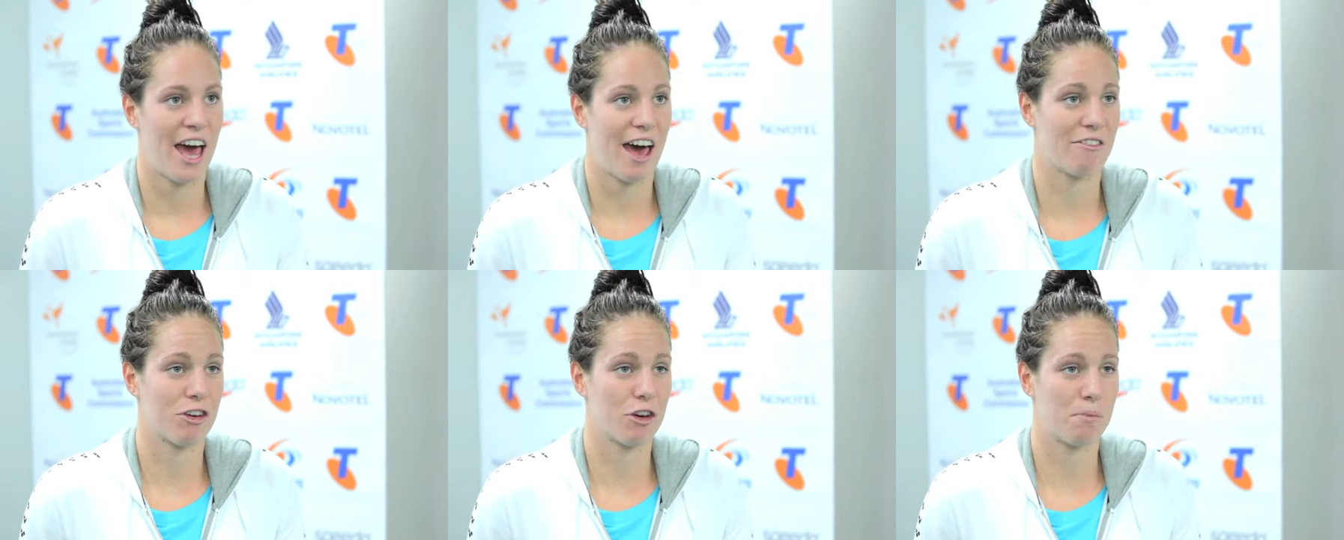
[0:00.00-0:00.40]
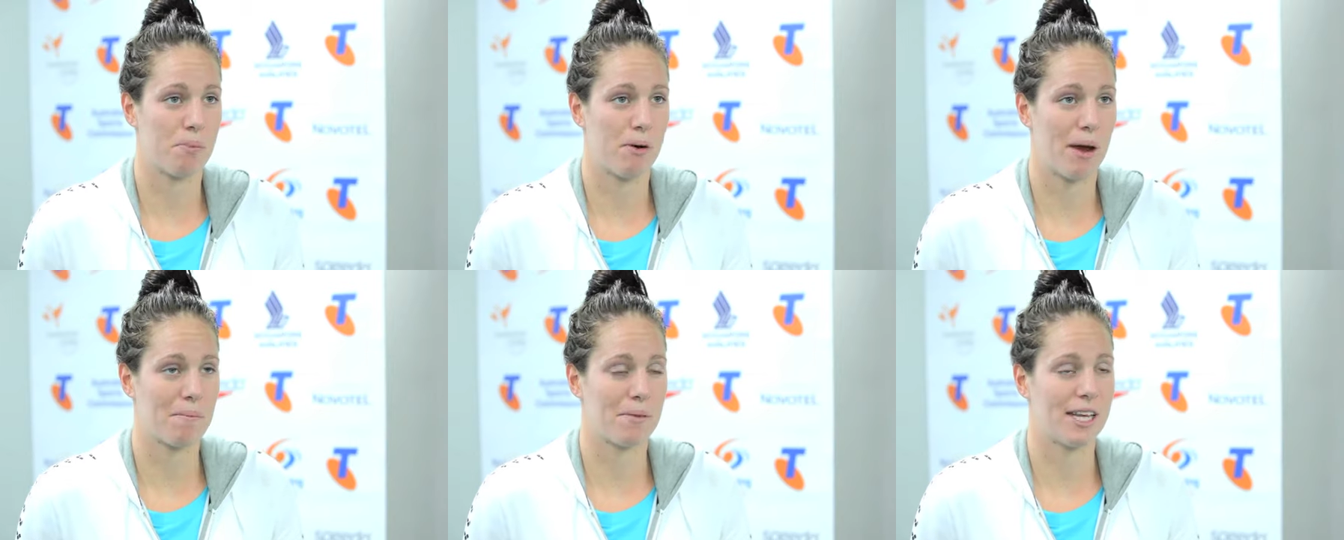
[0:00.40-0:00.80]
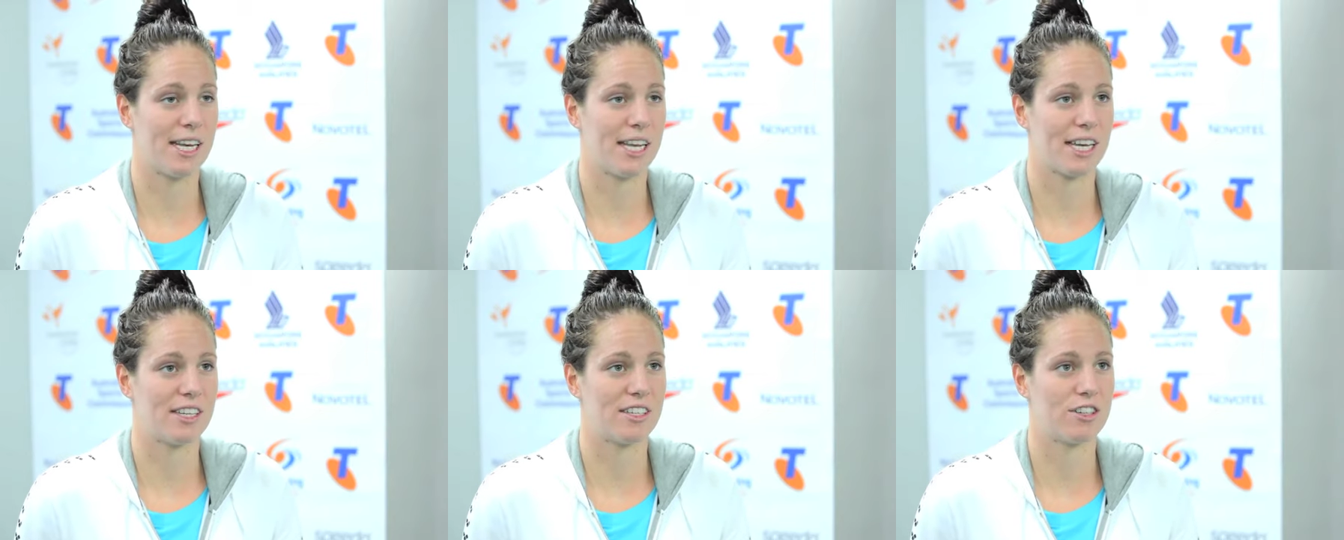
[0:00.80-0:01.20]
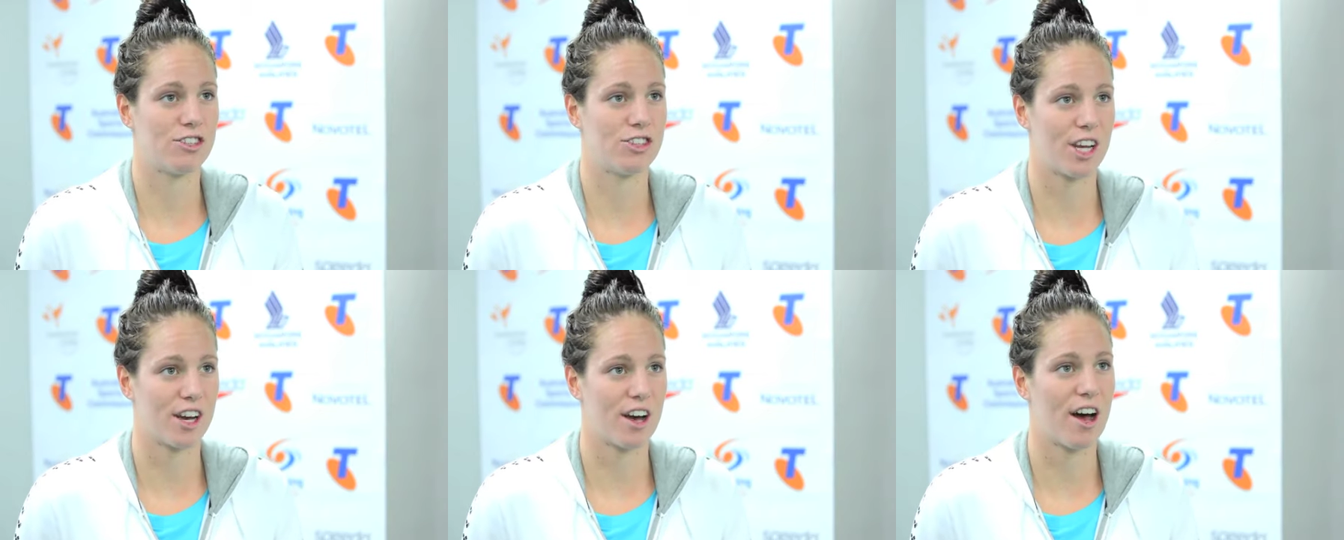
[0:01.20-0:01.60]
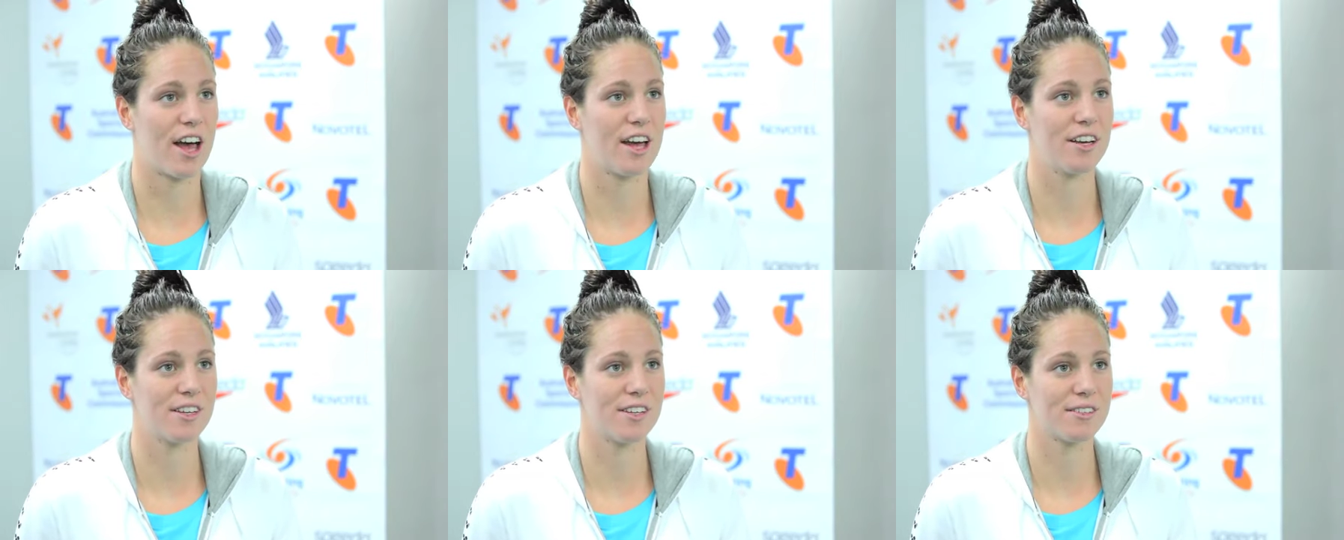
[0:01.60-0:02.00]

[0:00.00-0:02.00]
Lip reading: have a good prep leading into Shanghai.